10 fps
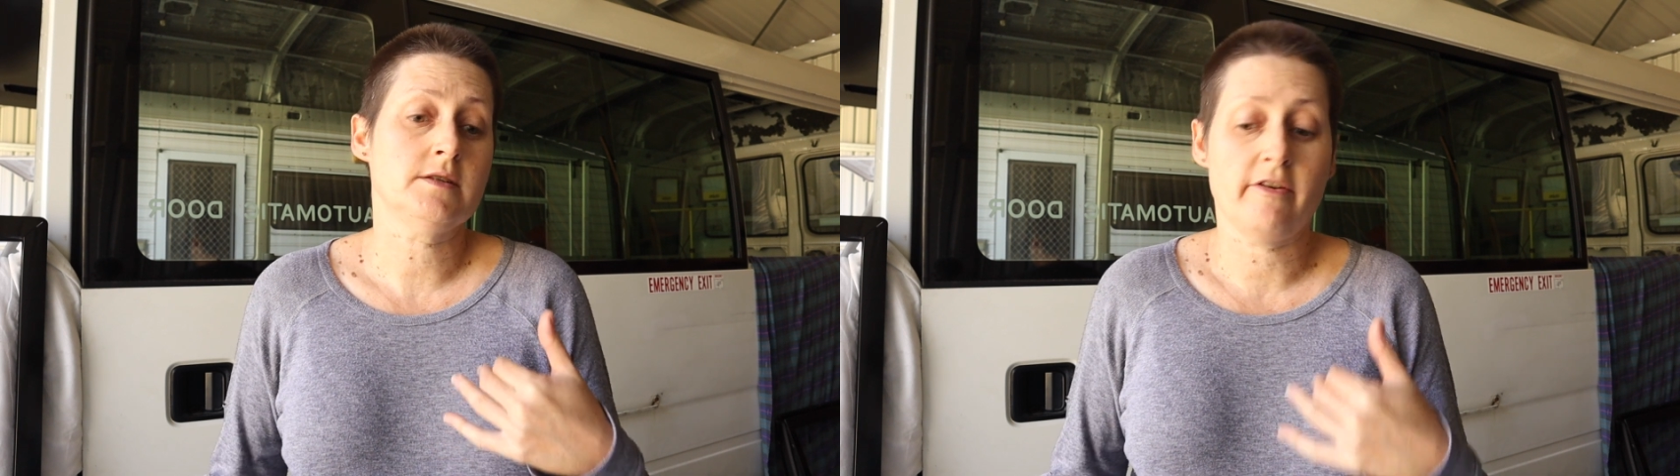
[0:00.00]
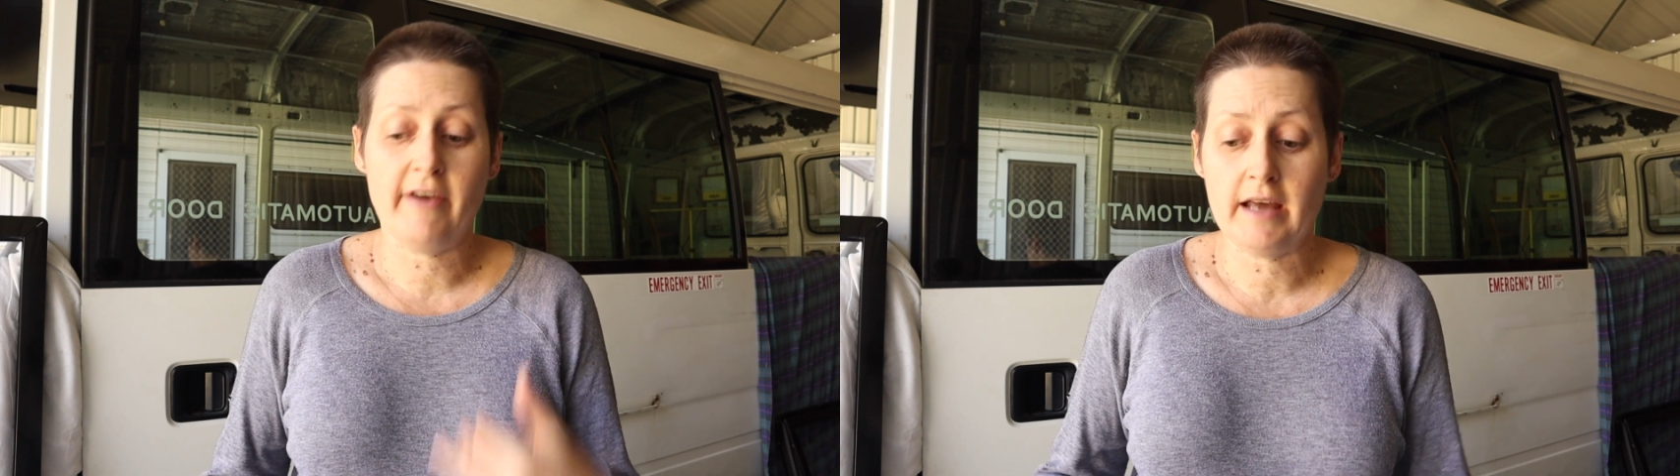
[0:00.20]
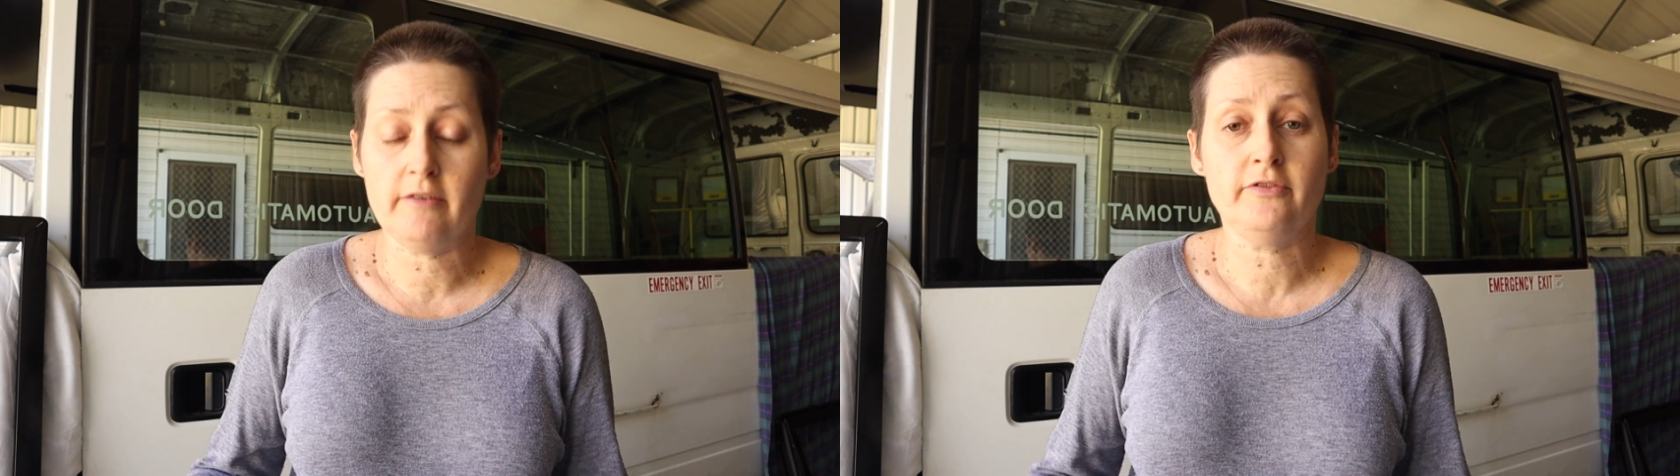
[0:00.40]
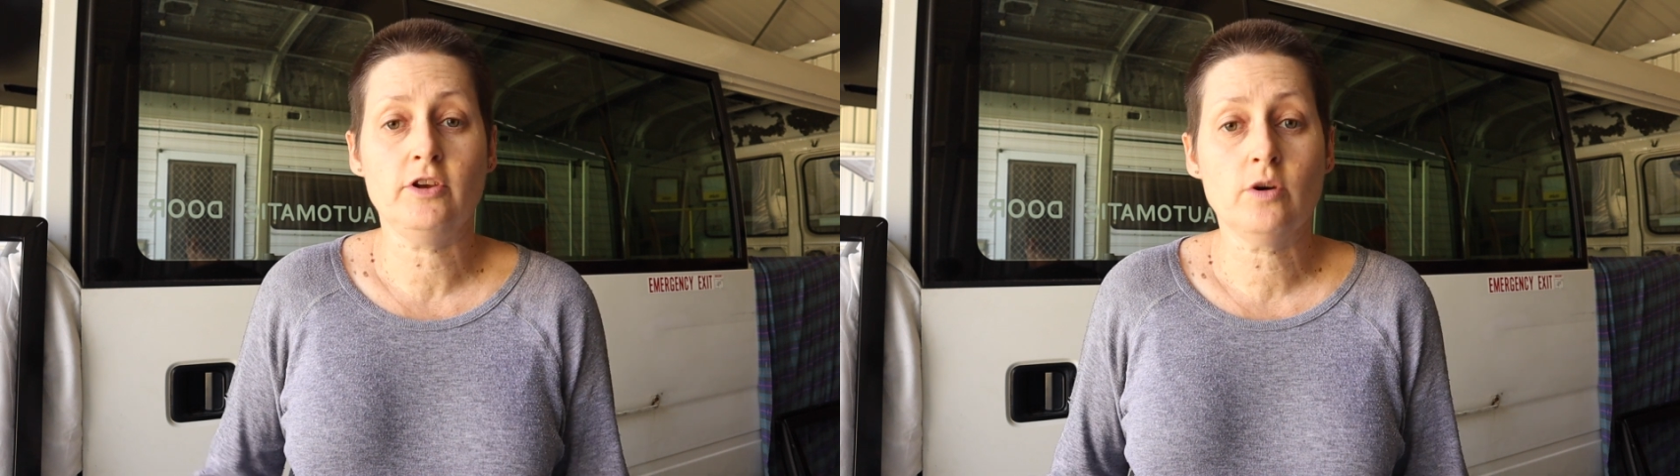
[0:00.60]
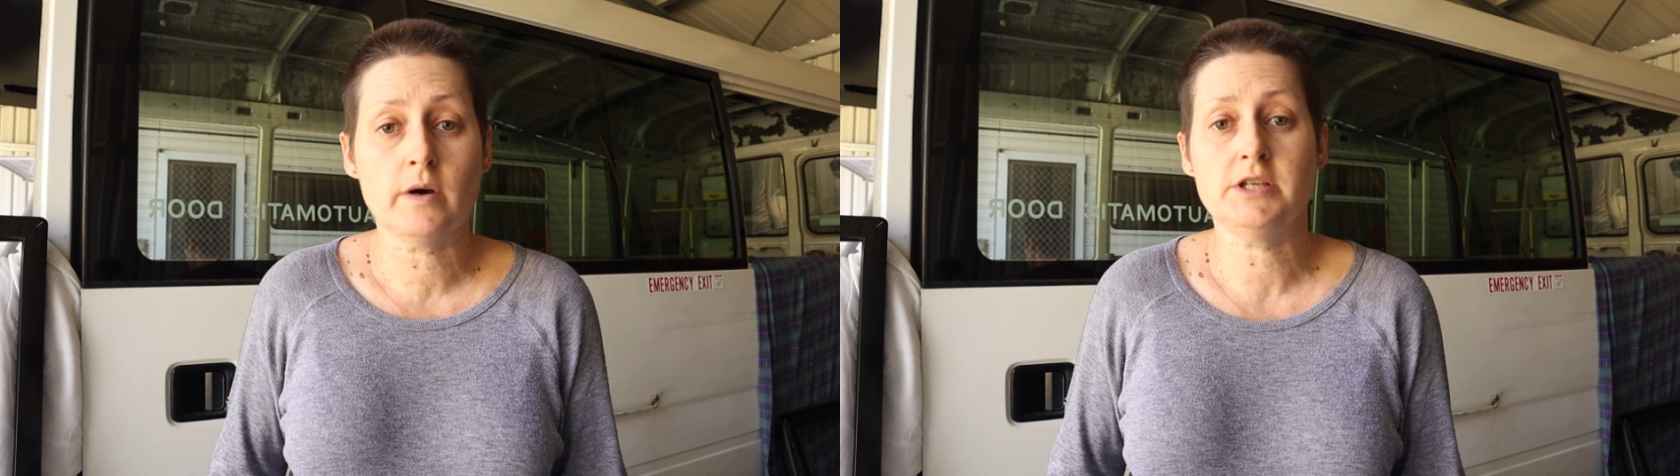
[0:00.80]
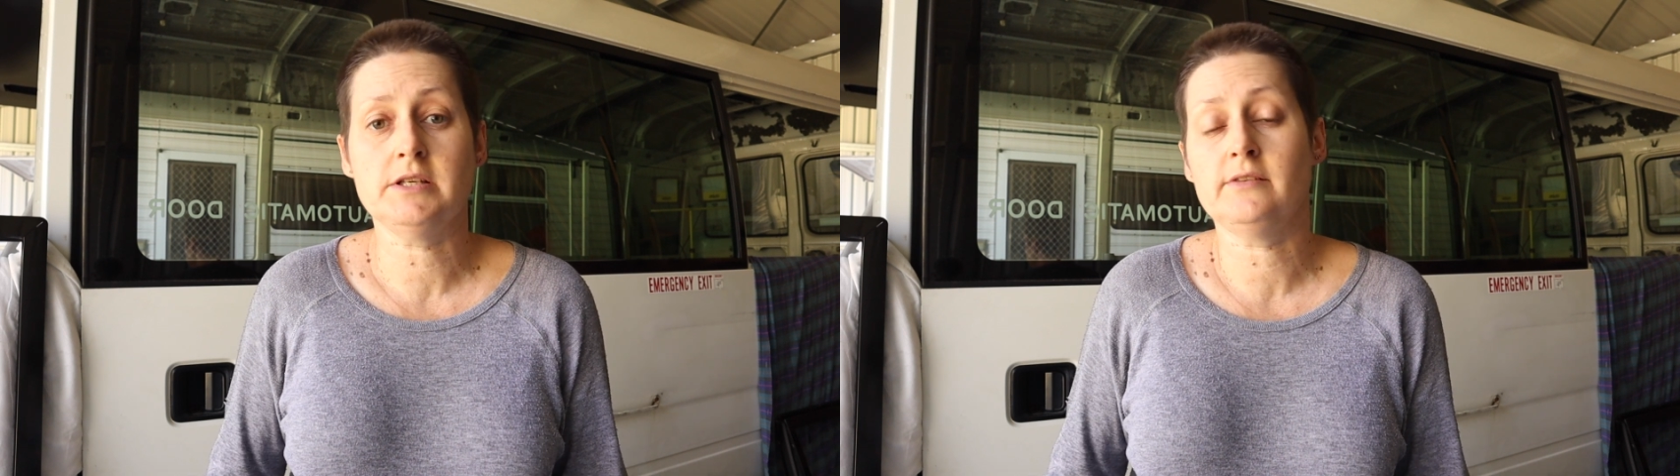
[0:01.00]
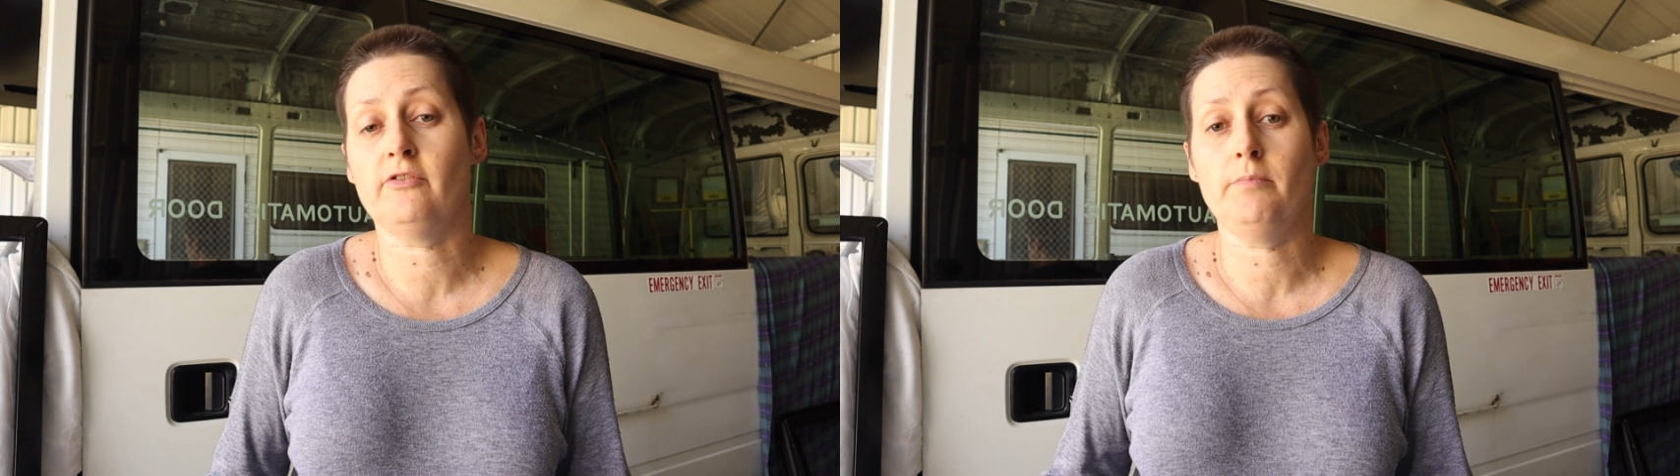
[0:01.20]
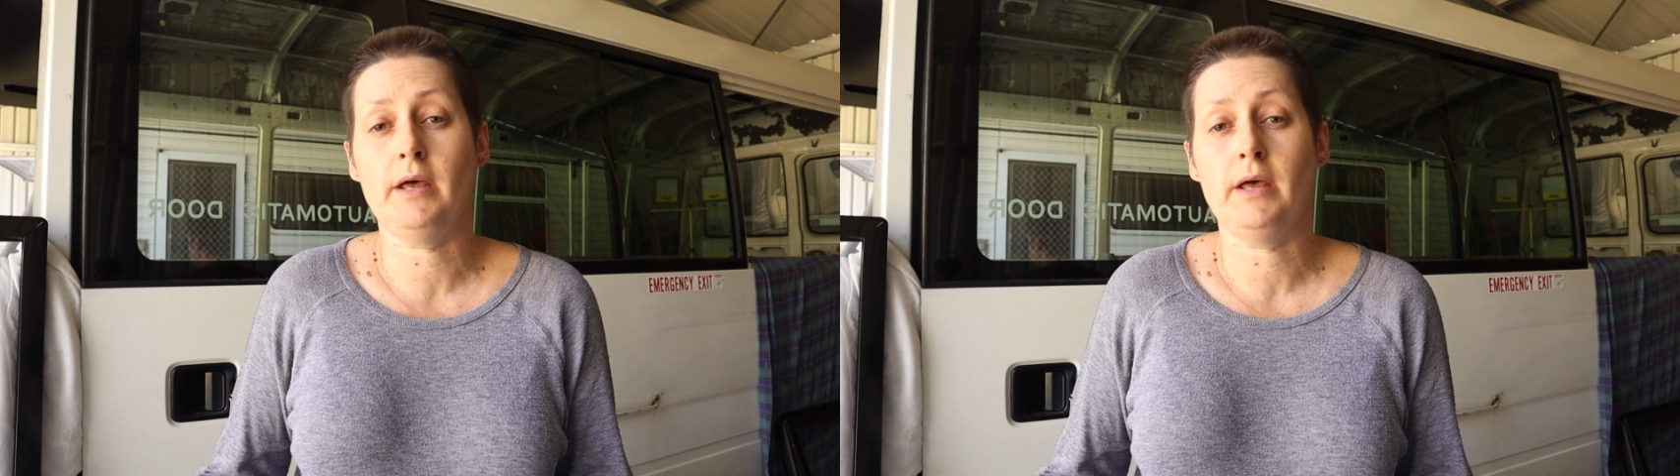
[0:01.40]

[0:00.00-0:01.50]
I've had a few questions from